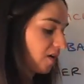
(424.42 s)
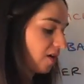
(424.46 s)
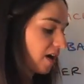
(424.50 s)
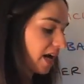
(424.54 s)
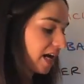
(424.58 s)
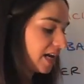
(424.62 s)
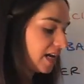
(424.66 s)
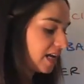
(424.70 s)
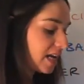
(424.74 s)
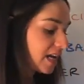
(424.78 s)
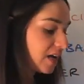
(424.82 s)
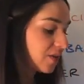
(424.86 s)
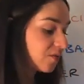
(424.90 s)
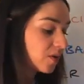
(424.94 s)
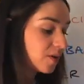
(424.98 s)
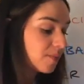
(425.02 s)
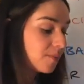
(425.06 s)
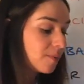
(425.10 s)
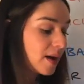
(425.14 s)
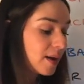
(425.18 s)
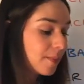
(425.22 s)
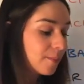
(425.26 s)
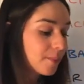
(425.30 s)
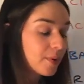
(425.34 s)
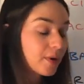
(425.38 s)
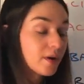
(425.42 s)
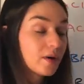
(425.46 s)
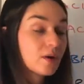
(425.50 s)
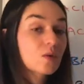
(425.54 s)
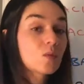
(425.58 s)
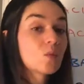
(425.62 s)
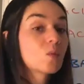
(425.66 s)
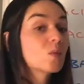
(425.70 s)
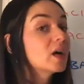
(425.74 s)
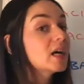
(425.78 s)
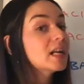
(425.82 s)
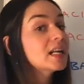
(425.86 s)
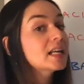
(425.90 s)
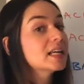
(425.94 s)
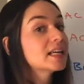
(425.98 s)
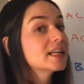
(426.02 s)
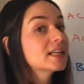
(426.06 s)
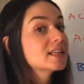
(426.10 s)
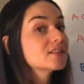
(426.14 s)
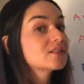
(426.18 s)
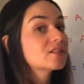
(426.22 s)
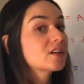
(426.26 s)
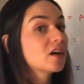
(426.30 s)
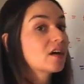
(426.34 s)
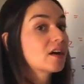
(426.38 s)
all right? And remember, what
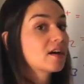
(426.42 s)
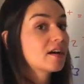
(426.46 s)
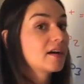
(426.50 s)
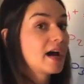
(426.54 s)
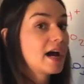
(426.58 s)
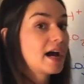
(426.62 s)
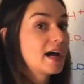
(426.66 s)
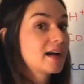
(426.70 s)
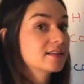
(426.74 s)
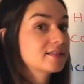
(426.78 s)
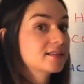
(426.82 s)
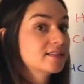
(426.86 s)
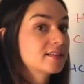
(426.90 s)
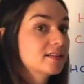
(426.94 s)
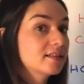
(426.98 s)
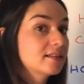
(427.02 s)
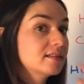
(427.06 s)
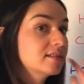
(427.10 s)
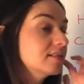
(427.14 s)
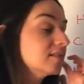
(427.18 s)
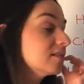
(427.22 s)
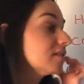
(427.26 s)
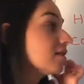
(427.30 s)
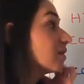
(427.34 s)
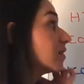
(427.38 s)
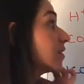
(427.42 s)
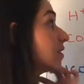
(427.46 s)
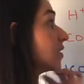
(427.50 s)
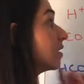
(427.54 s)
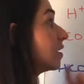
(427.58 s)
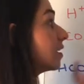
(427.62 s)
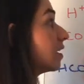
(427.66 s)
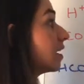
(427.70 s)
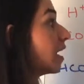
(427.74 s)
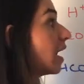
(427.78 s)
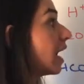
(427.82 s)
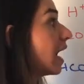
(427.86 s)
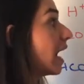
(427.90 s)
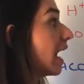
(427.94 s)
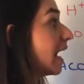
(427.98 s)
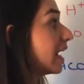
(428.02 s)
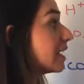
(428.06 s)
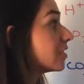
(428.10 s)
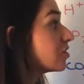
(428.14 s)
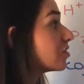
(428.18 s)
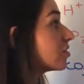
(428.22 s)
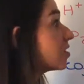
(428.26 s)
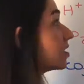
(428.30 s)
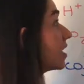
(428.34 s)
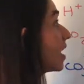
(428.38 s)
is our acid?
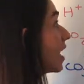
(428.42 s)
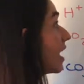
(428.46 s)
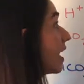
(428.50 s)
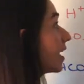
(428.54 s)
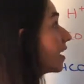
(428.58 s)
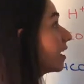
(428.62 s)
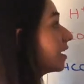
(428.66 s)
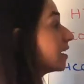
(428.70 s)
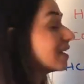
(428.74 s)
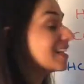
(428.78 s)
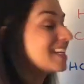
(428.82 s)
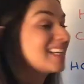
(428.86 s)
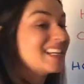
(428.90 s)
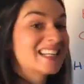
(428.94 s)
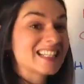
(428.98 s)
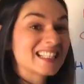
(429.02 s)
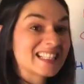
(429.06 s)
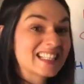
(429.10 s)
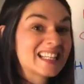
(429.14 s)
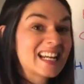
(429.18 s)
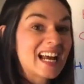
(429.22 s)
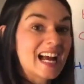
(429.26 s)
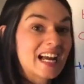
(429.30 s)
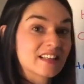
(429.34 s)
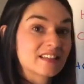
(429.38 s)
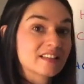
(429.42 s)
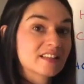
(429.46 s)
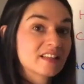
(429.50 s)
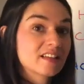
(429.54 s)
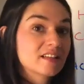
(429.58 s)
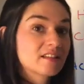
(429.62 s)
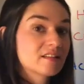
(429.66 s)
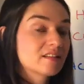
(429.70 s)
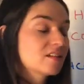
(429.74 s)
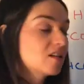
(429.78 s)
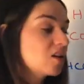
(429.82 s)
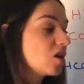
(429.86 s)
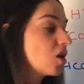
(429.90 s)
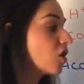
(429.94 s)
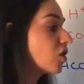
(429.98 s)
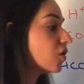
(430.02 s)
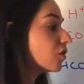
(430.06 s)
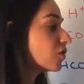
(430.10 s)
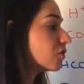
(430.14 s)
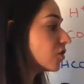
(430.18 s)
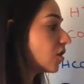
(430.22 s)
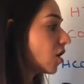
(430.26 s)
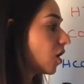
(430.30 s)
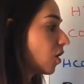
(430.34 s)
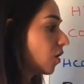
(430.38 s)
Hydrogen ion is an acid.
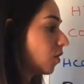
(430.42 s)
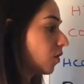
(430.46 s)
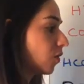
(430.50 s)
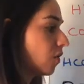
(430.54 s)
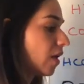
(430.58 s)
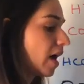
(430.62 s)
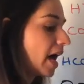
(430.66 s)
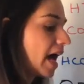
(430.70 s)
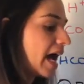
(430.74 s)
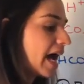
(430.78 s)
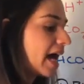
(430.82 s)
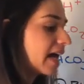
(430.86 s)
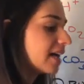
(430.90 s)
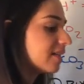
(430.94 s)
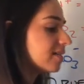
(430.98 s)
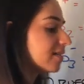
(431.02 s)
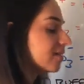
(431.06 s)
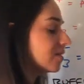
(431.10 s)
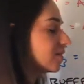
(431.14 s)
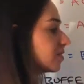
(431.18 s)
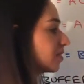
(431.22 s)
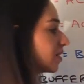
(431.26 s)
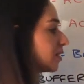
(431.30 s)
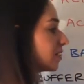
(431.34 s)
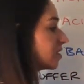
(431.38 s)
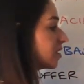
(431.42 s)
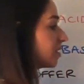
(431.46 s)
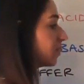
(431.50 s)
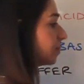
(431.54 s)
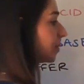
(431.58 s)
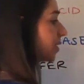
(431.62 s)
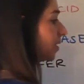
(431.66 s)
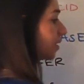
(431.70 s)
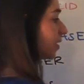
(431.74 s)
So acid starts to